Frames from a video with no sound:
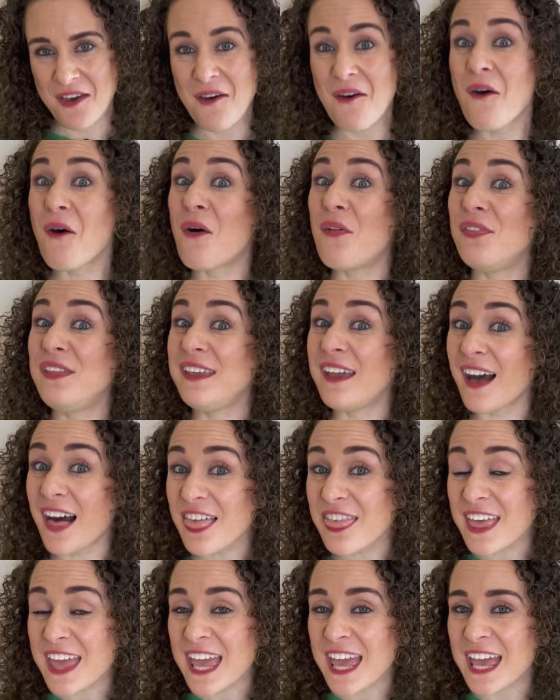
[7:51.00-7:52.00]
On the
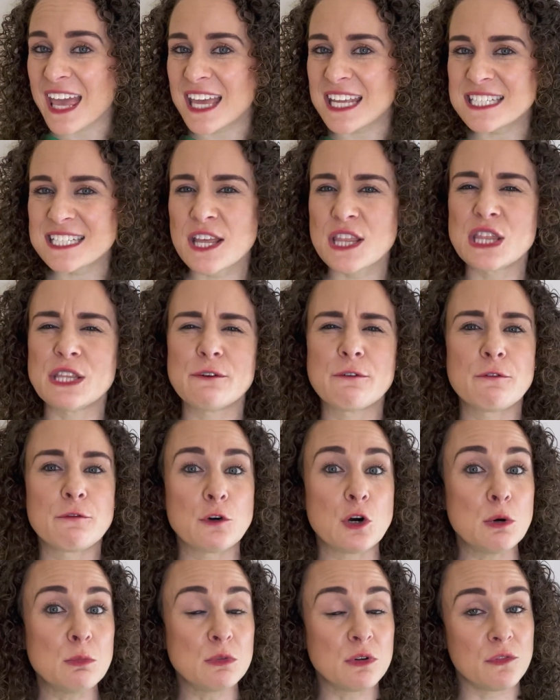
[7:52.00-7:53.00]
other hand, the
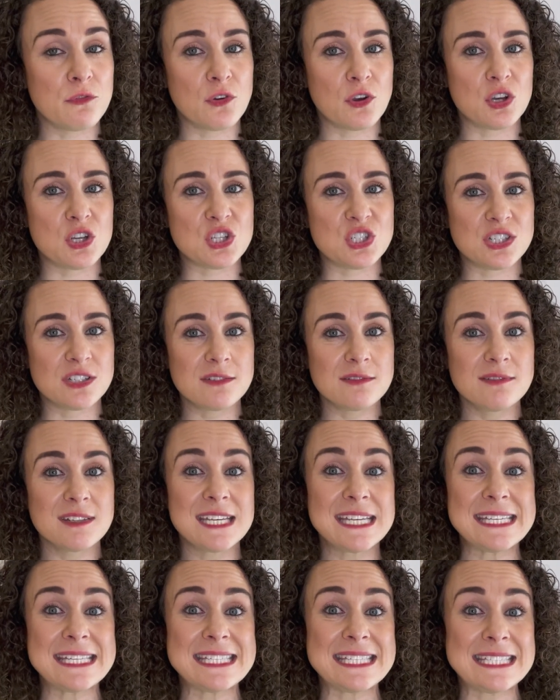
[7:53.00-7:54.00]
formal version,
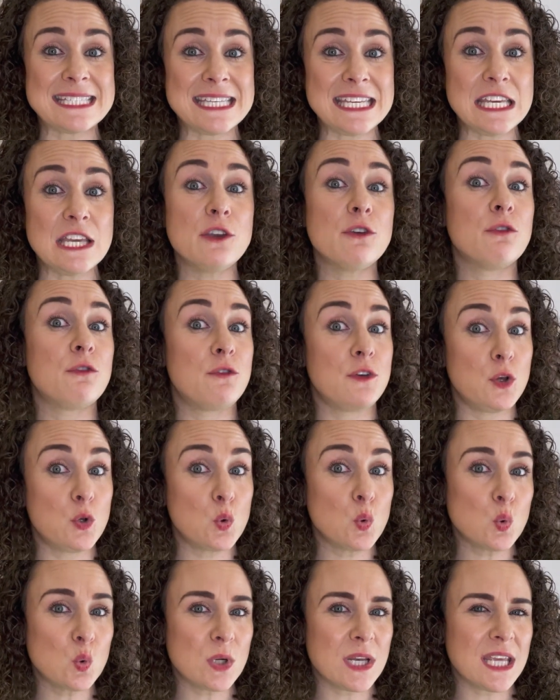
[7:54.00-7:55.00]
si
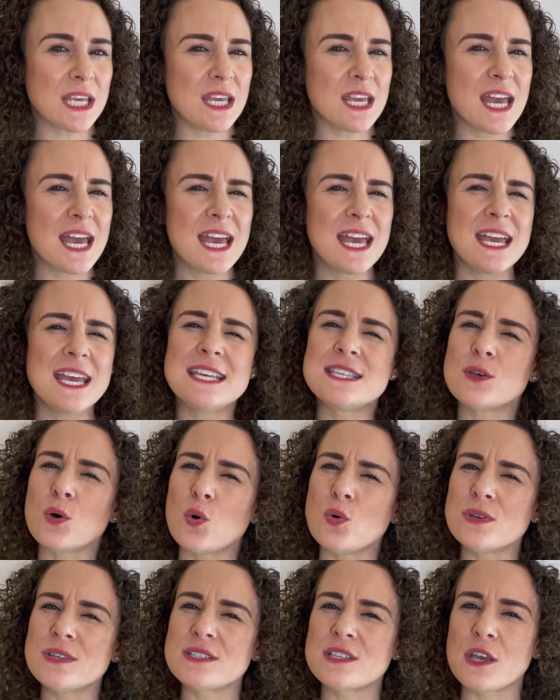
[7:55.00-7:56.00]
figuri, is
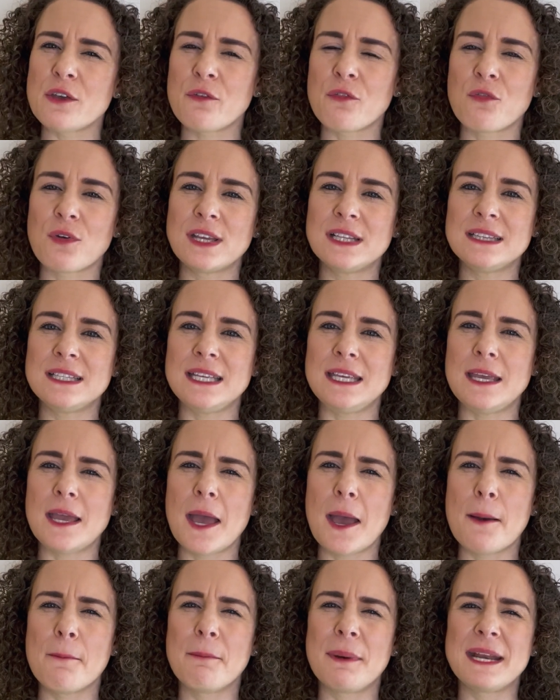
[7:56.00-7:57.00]
also friendly
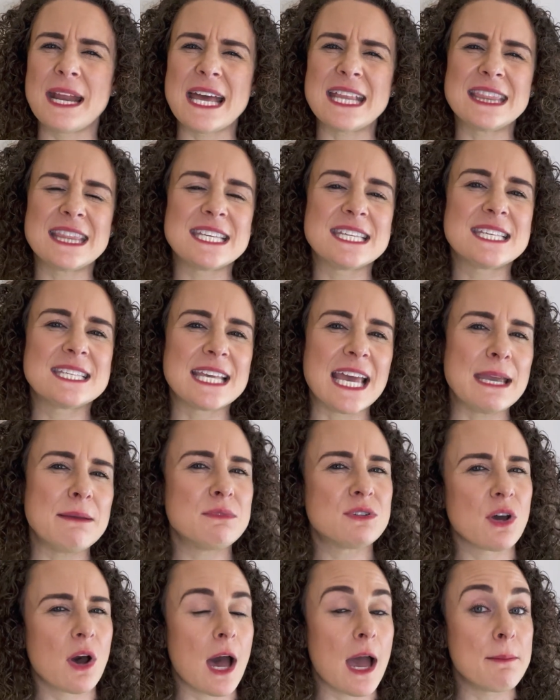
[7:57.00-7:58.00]
but at the same
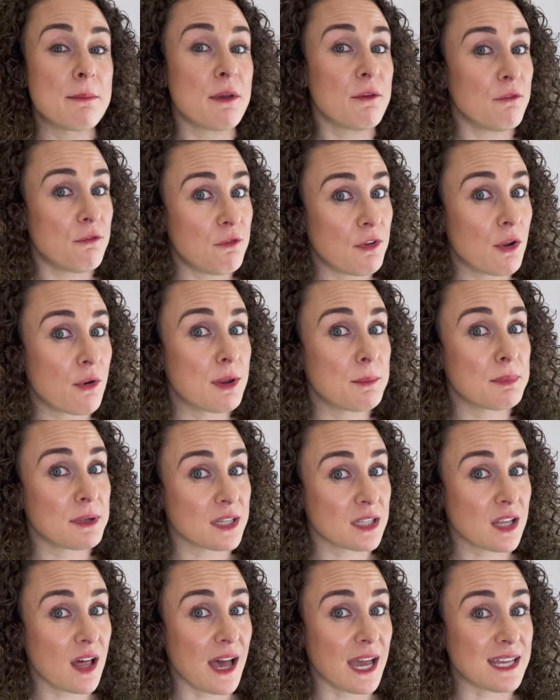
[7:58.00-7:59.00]
time very
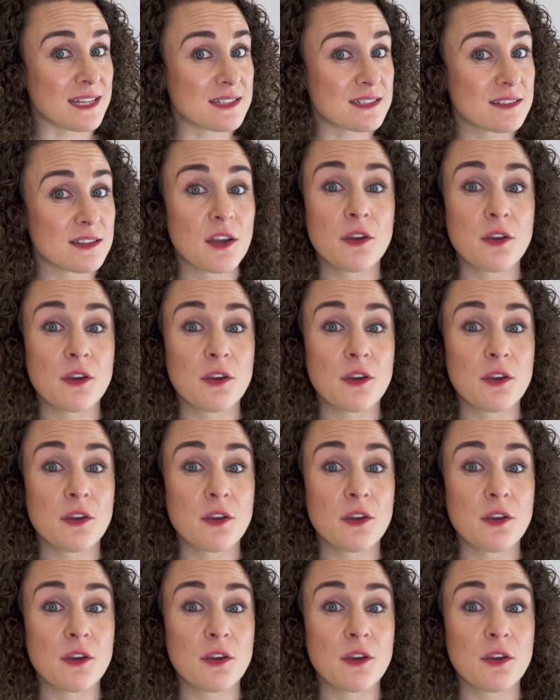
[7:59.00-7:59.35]
polite.